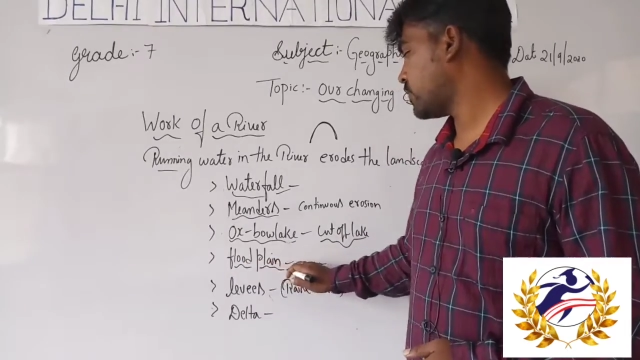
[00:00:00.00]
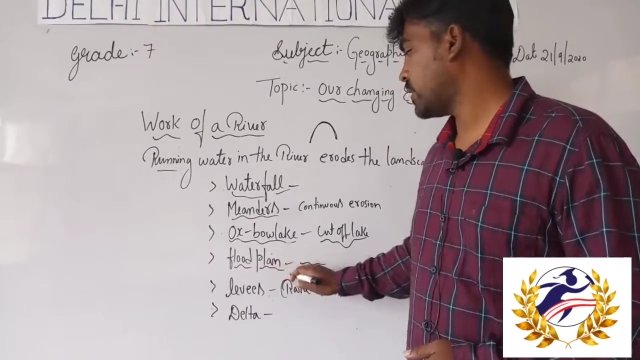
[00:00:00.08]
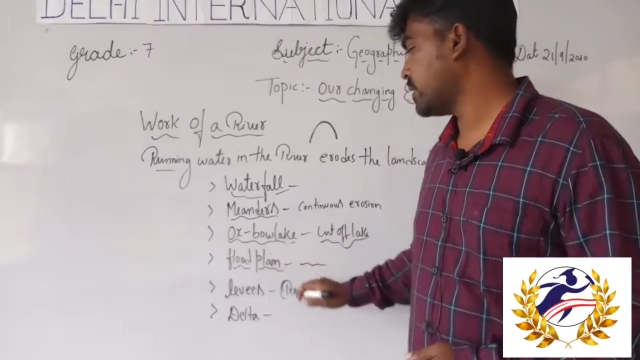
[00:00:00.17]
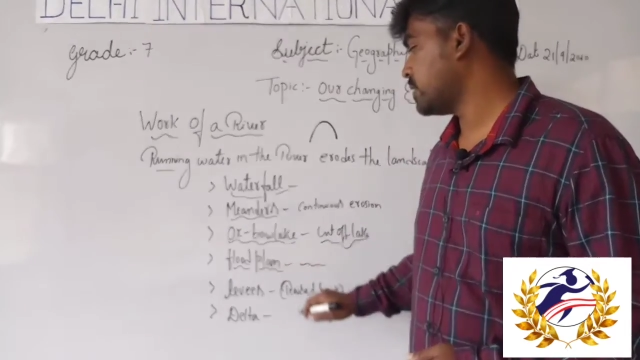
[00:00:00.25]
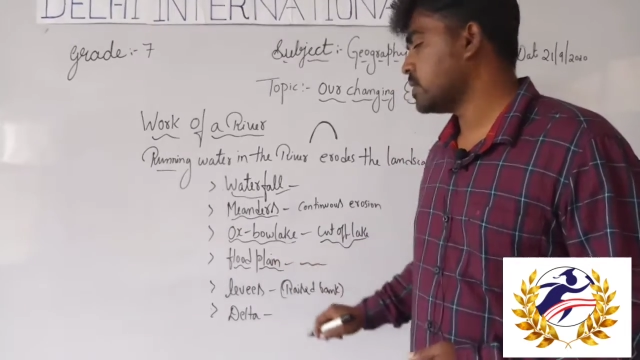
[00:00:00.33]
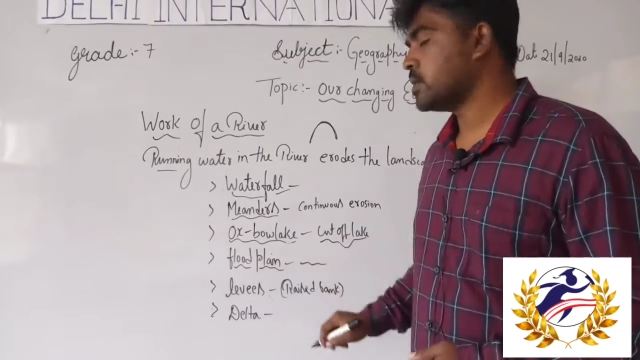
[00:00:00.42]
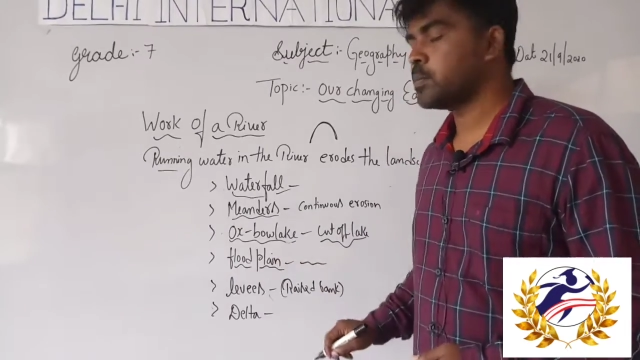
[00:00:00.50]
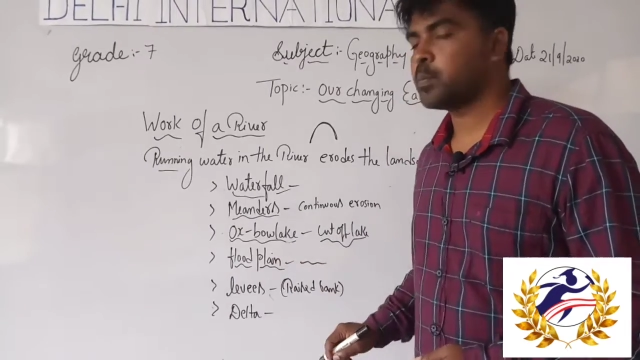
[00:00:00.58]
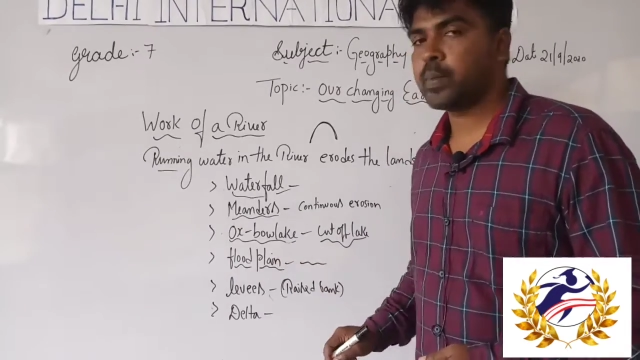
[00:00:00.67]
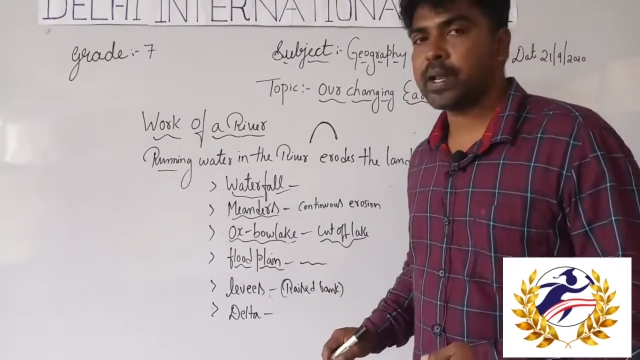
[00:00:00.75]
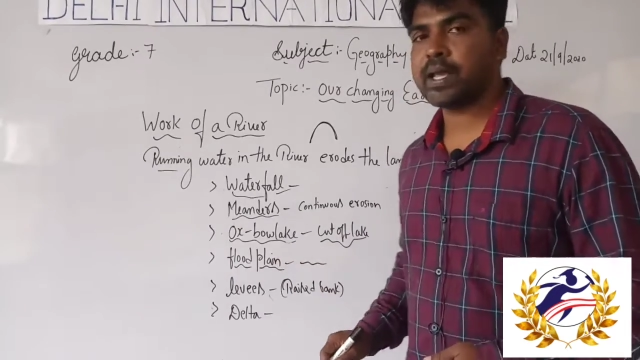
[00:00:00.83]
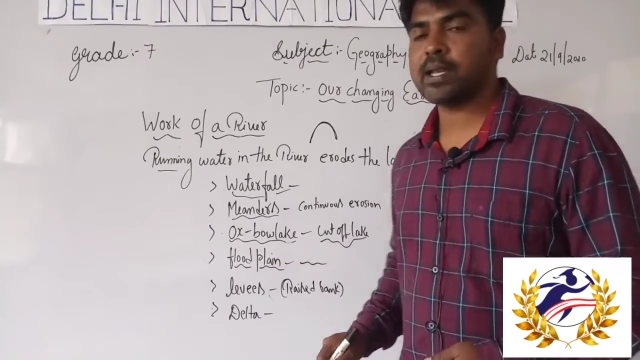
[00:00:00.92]

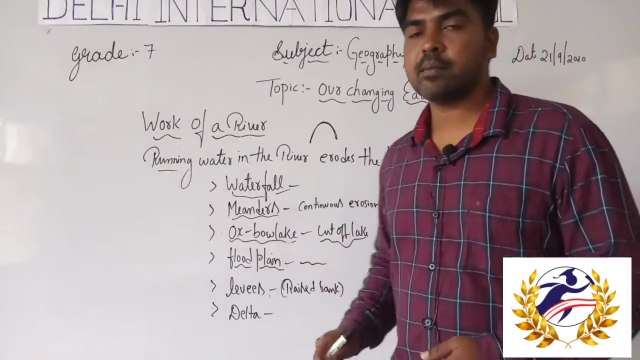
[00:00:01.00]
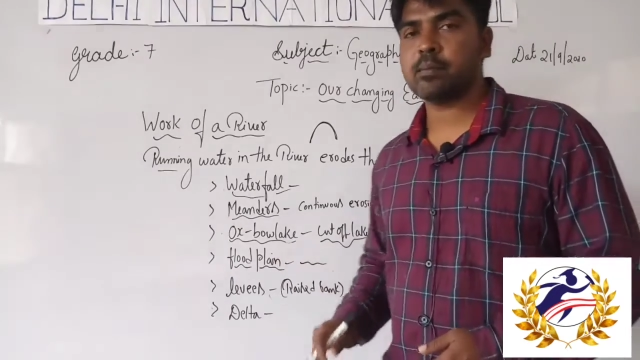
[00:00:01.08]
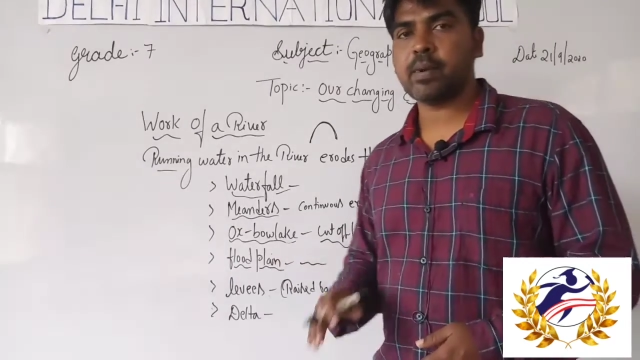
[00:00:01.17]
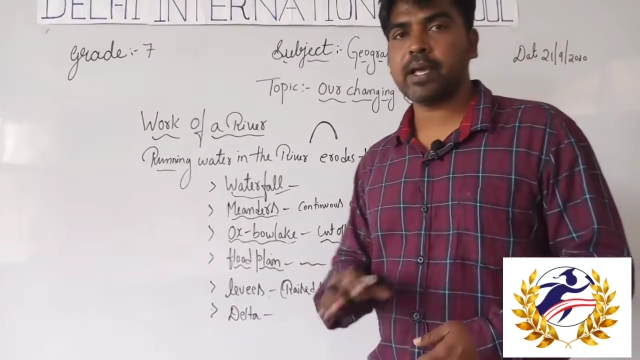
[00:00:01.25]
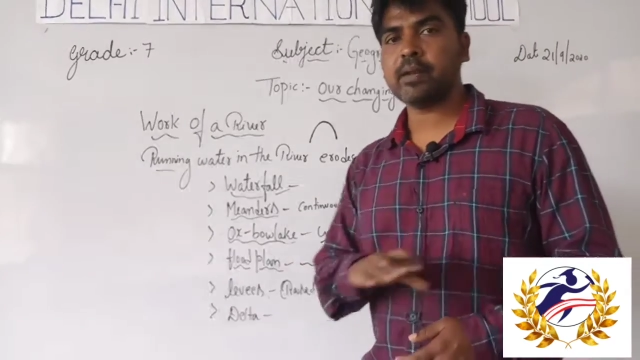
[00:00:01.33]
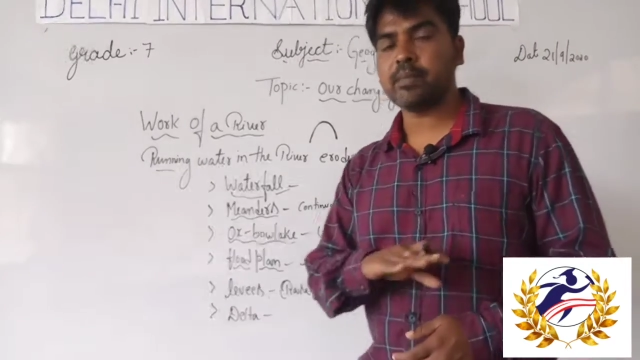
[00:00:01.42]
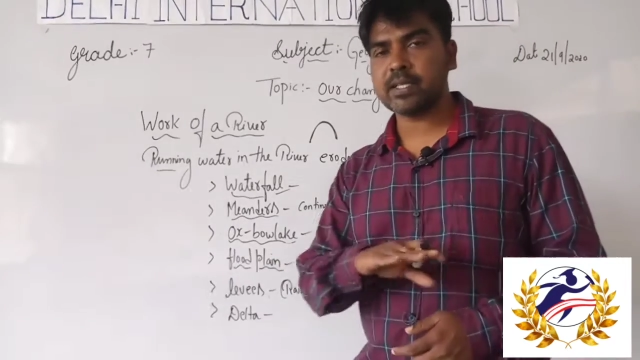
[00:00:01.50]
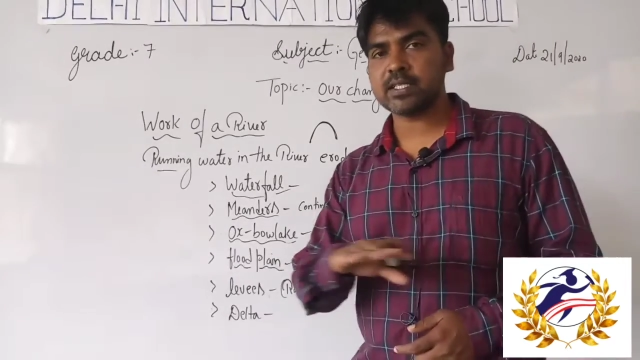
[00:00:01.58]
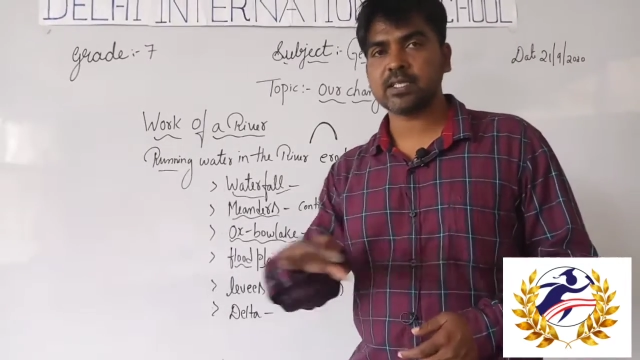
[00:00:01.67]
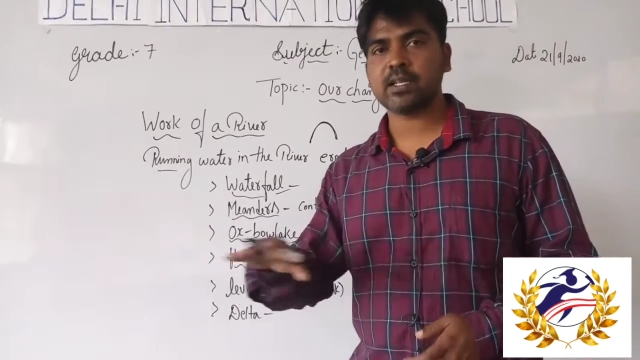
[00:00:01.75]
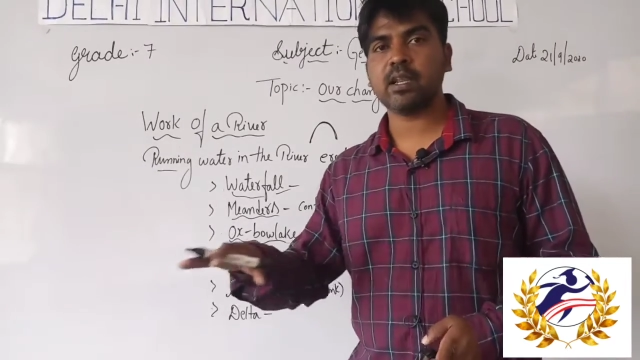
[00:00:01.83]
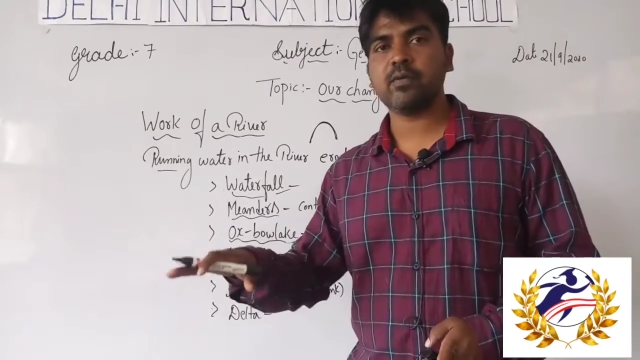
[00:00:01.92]
Plain
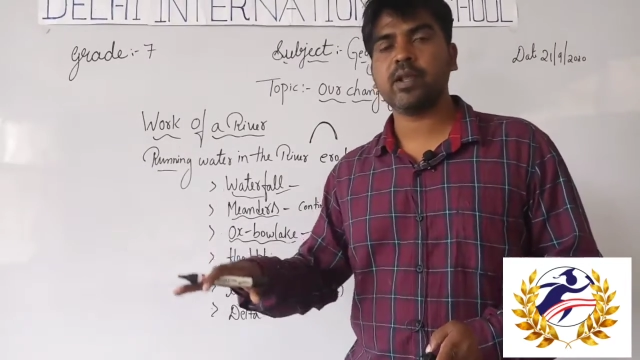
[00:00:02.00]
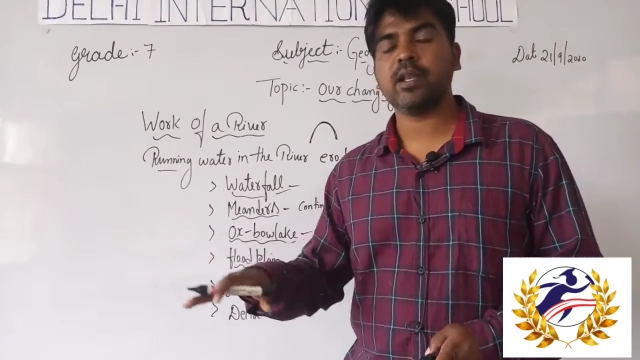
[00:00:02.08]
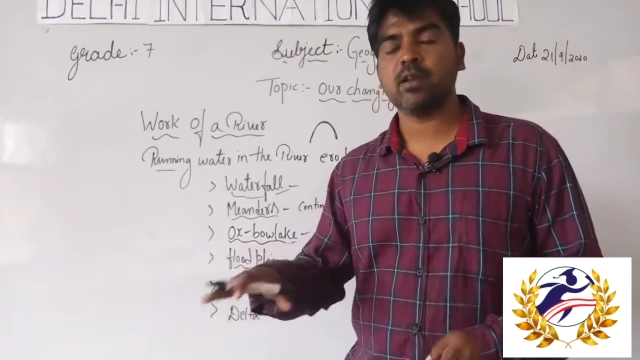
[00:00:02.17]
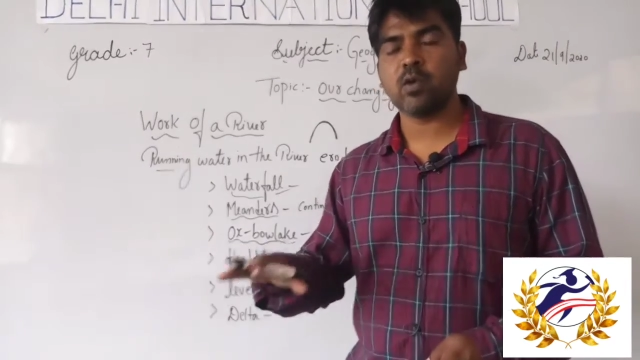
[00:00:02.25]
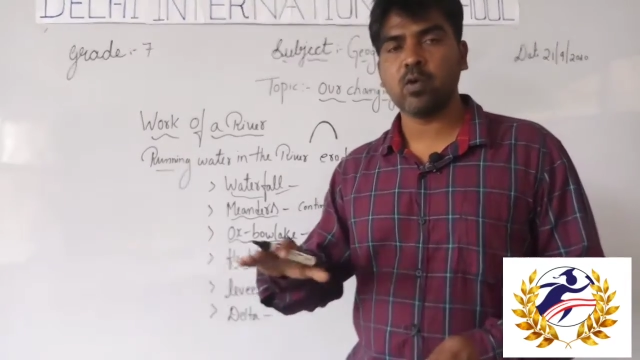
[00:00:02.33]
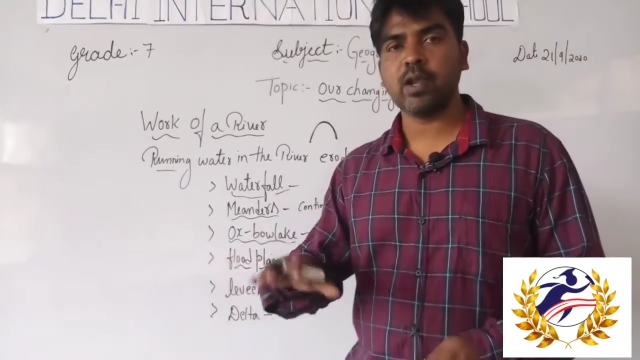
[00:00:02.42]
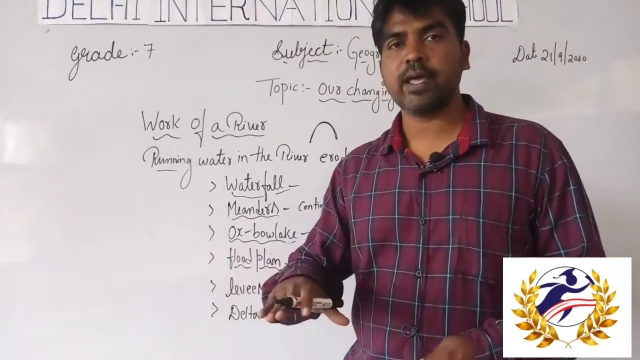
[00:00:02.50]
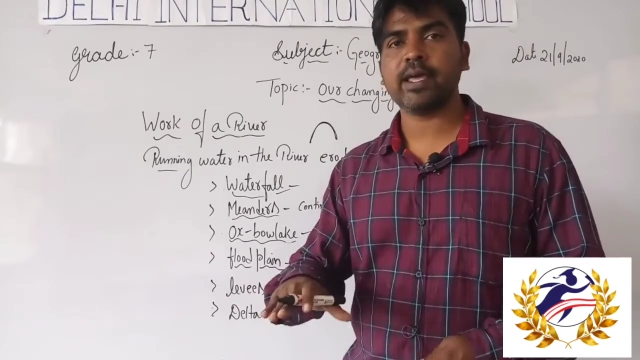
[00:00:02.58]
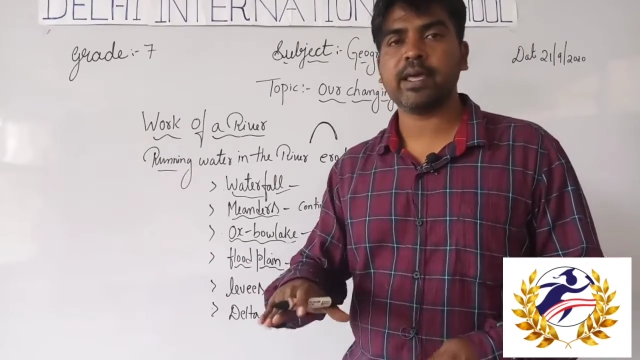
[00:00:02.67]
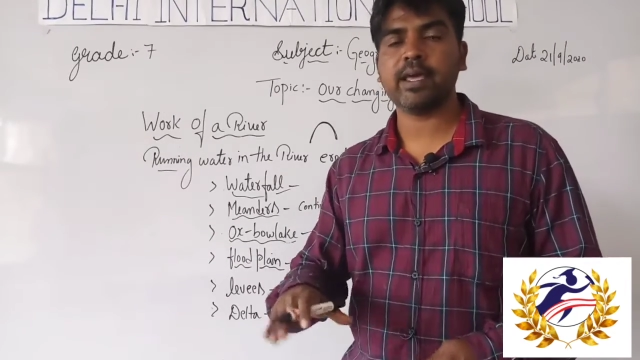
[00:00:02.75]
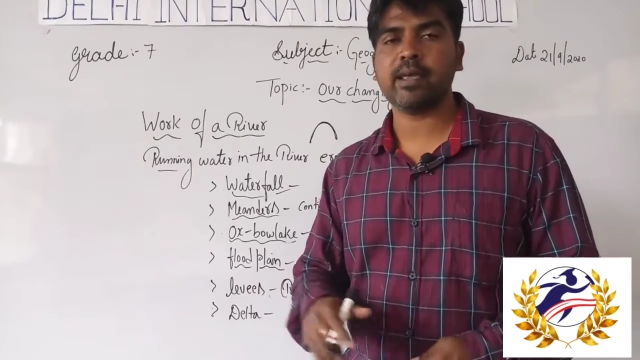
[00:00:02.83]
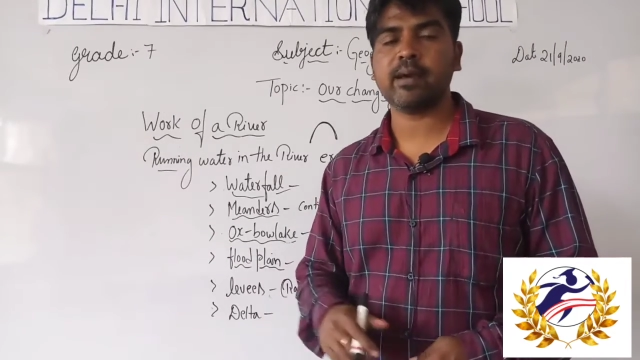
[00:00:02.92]
means level,
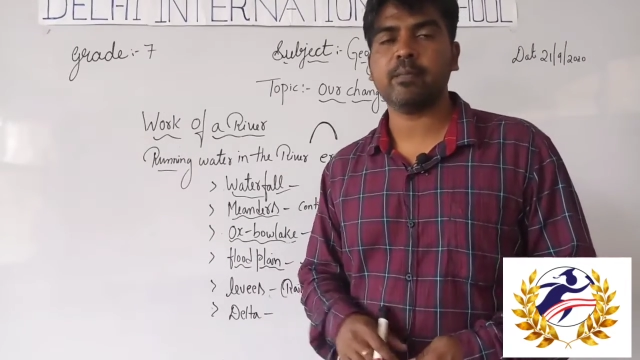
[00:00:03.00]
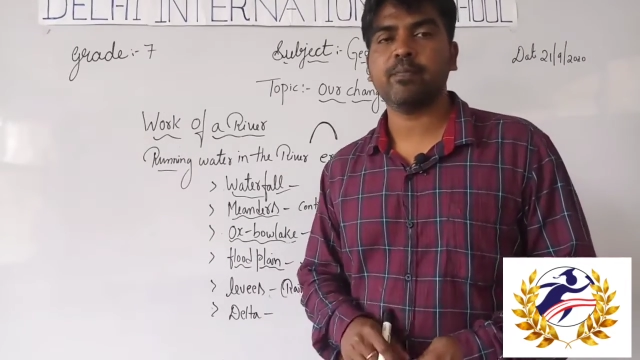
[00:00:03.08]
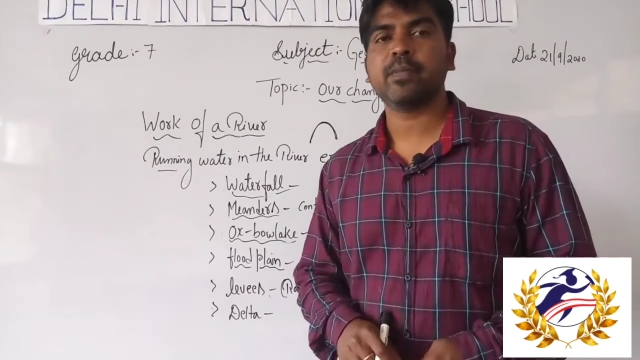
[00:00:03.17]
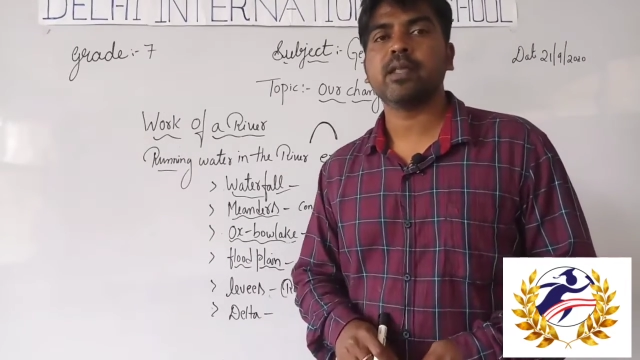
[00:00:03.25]
low-lying area.